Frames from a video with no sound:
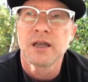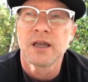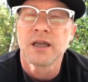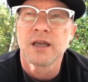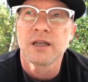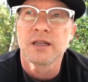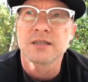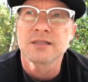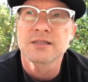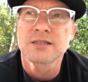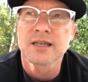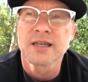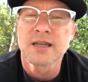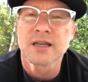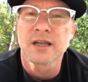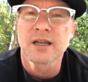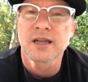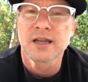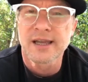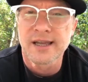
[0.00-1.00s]
and is
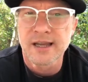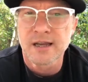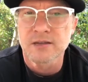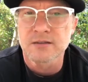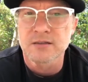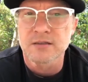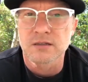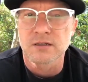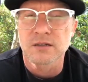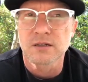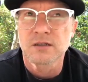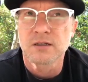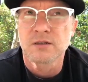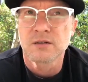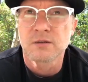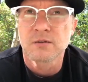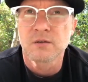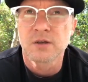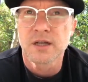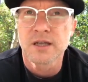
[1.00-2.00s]
seeing a counselor
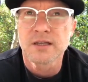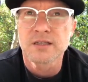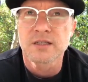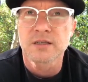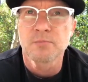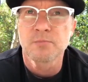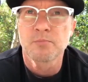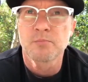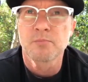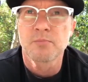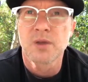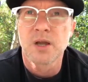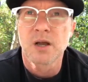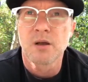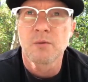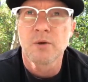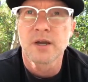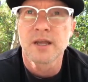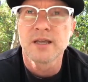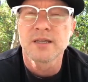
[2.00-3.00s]
when he's
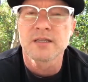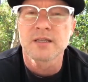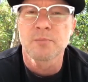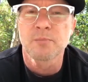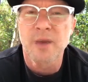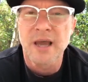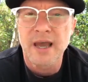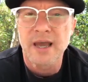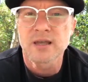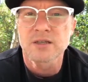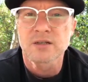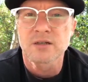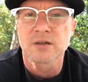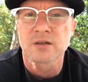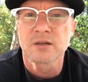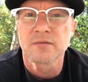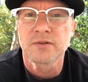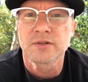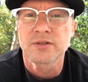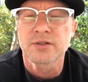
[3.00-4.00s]
a
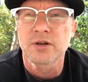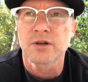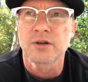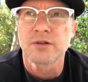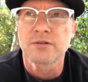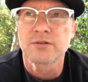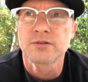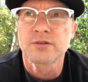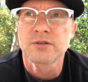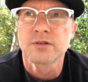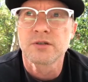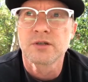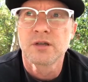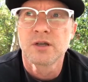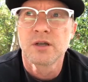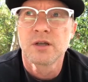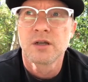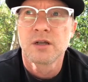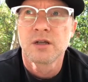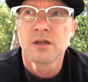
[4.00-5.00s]
pastor of a church.
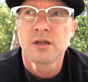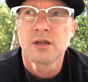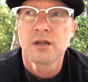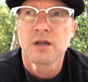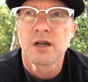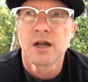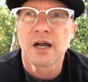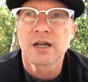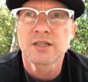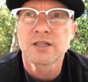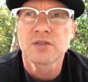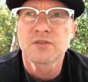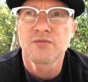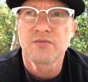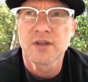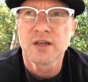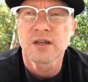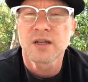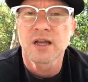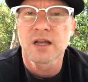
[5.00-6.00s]
I just
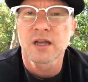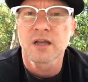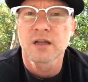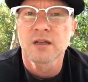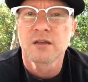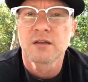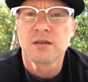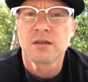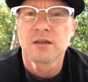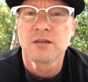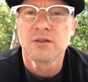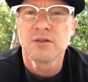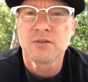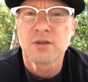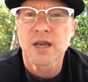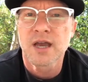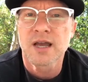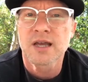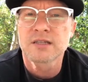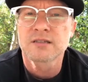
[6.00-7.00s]
feel like you
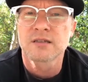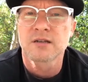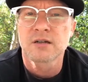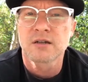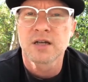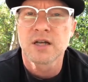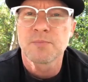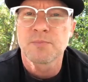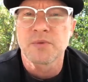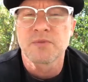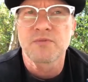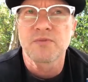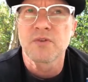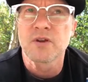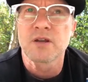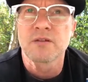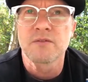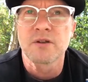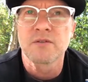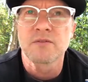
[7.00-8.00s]
guys that are up in
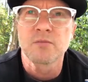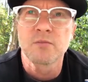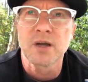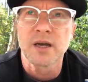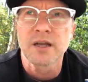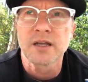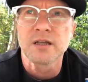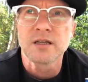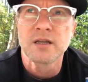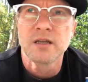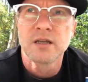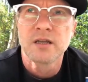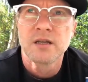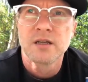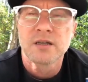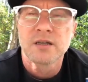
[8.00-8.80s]
front of everybody